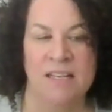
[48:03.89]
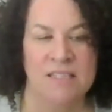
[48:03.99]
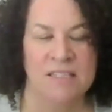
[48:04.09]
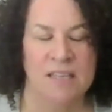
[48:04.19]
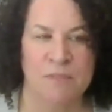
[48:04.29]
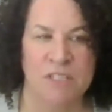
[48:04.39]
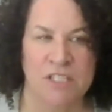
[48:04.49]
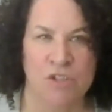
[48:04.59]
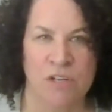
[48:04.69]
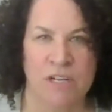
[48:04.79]
Some
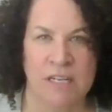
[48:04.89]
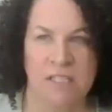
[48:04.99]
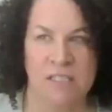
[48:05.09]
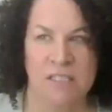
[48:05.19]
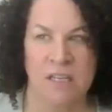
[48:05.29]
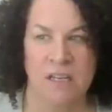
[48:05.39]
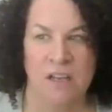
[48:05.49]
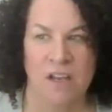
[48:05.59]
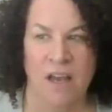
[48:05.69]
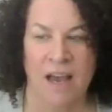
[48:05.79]
districts,
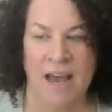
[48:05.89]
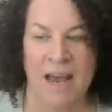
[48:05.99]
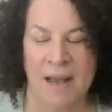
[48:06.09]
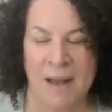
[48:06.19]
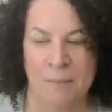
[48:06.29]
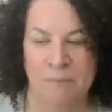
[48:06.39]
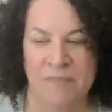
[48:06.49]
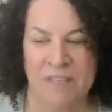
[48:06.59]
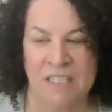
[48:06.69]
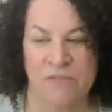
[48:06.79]

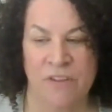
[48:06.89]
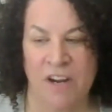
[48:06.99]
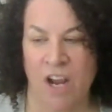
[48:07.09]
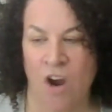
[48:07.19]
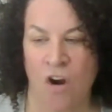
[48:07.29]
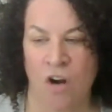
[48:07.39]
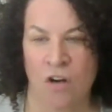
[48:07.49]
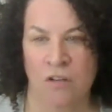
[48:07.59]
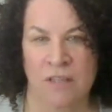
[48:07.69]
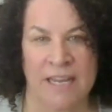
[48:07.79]
it's very
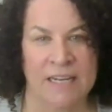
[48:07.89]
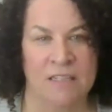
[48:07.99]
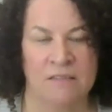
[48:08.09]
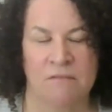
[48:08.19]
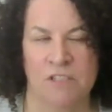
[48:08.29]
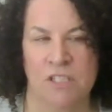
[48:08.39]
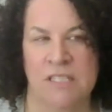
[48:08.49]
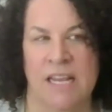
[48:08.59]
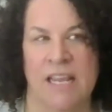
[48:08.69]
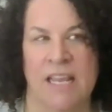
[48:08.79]
hard, like, to
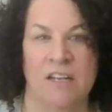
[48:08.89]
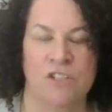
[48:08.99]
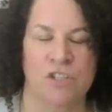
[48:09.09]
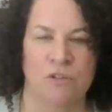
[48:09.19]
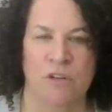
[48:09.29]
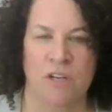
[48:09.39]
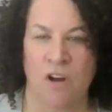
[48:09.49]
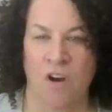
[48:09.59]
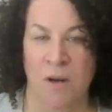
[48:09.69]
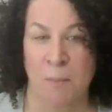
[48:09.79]
say get a student
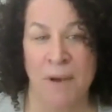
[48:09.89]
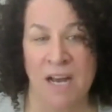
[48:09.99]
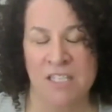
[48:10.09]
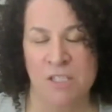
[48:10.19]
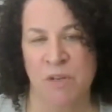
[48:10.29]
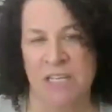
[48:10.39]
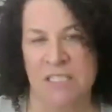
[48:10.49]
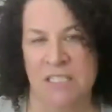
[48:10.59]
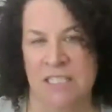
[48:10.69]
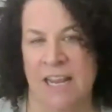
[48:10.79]
on a bus because
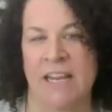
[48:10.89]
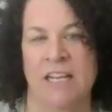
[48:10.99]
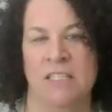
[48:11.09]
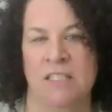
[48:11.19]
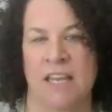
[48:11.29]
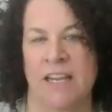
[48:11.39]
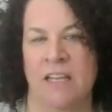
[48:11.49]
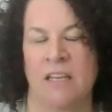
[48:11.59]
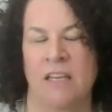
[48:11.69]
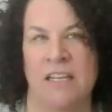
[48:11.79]
it takes
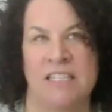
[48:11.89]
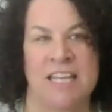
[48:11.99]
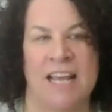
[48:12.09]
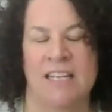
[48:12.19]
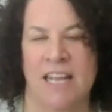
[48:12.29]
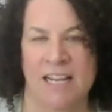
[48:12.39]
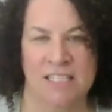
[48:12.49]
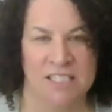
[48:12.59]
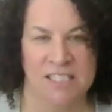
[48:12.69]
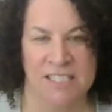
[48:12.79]
like 10
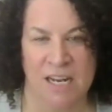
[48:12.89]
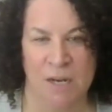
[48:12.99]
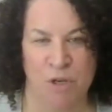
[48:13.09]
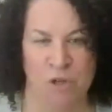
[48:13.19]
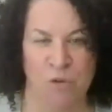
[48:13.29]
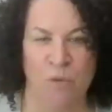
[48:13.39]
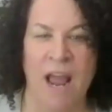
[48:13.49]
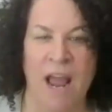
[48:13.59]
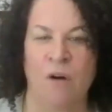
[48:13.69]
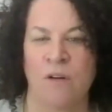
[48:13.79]
days to set up a new
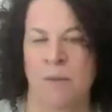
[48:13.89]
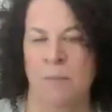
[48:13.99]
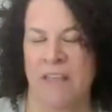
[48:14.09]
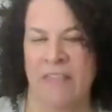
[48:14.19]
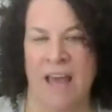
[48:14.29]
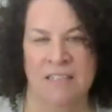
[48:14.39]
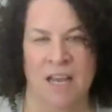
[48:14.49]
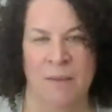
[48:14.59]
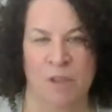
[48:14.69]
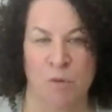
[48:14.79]
route, and by that
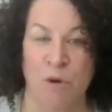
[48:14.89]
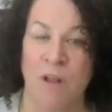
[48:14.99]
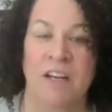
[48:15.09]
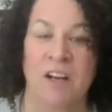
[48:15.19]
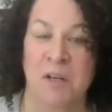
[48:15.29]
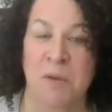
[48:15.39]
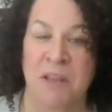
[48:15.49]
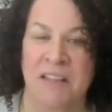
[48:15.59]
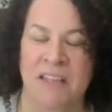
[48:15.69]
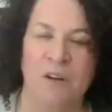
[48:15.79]
time they're probably not going to
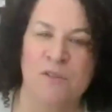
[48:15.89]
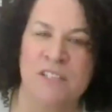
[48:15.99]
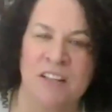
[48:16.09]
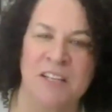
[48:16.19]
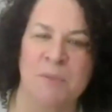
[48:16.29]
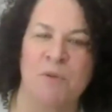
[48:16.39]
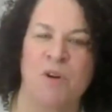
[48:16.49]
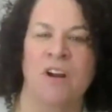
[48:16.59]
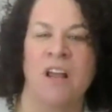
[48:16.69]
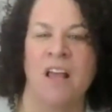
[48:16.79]
be at that hotel
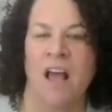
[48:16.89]
anymore.